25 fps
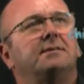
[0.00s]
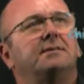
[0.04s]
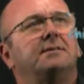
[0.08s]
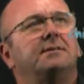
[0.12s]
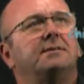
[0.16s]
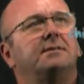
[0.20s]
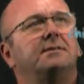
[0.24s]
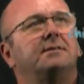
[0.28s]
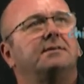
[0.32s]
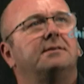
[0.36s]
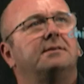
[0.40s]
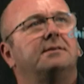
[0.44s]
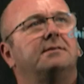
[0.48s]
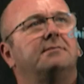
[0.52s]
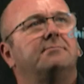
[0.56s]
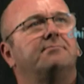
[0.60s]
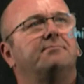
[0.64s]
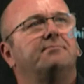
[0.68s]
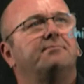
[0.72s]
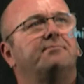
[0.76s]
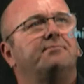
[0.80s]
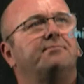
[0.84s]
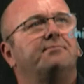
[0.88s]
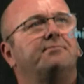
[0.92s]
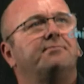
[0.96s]

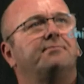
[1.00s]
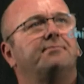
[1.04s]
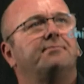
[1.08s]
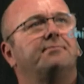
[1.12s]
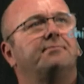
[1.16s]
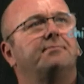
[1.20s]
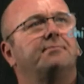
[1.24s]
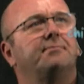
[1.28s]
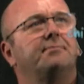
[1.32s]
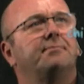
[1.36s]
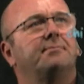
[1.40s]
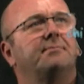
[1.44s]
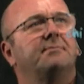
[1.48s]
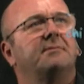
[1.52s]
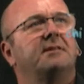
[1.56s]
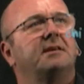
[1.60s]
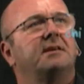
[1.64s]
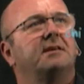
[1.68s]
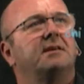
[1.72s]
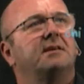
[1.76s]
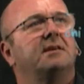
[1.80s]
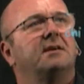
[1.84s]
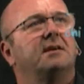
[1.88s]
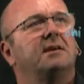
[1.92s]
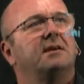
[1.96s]

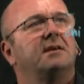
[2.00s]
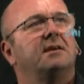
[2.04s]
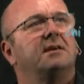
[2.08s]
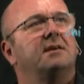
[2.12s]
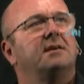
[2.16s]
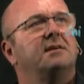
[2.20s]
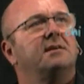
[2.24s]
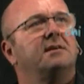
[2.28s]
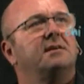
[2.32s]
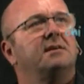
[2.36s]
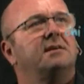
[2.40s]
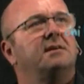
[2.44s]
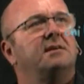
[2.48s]
(no one is talking)